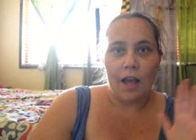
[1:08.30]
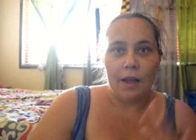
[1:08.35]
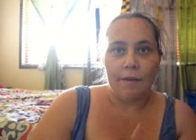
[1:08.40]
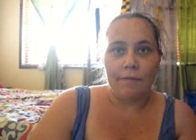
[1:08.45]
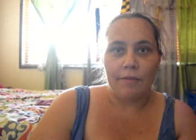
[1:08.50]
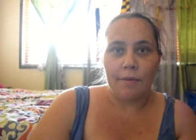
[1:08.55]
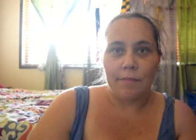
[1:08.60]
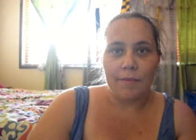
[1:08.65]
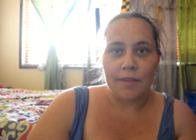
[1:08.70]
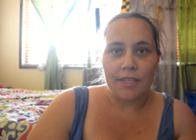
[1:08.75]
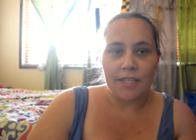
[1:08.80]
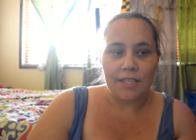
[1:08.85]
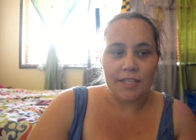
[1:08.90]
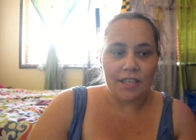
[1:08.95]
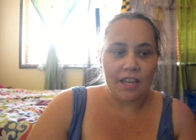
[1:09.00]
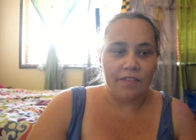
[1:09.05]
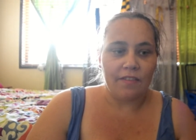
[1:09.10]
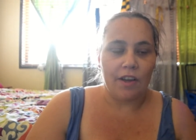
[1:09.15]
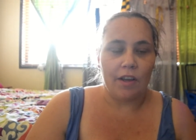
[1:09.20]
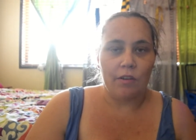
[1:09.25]
from this
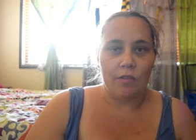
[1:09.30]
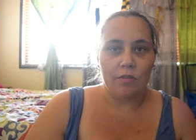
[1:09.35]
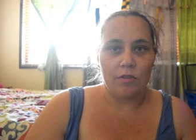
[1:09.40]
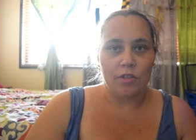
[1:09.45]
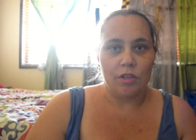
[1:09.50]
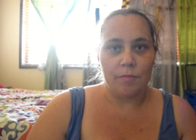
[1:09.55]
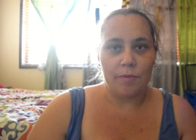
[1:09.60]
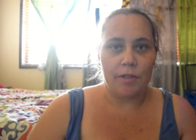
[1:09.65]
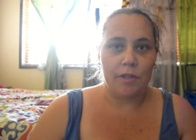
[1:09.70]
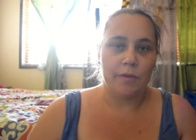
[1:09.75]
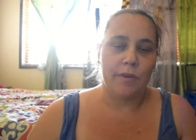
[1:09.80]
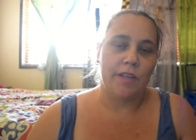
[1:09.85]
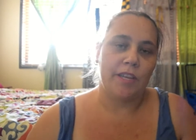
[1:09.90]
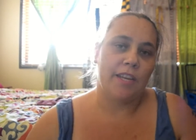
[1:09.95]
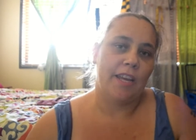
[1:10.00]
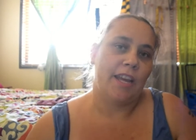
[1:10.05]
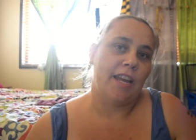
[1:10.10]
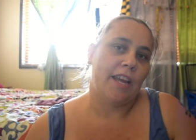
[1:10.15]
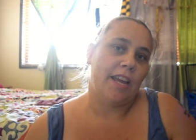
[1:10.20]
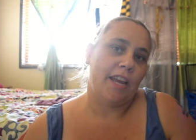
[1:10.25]
stuff I'll also be
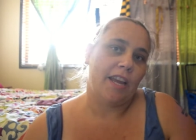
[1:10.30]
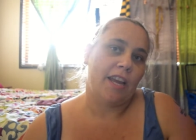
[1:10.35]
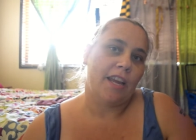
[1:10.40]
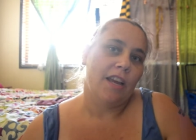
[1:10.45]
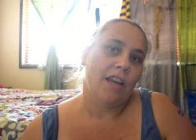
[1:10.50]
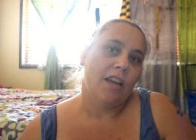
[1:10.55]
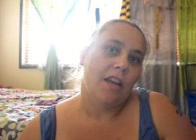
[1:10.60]
doing a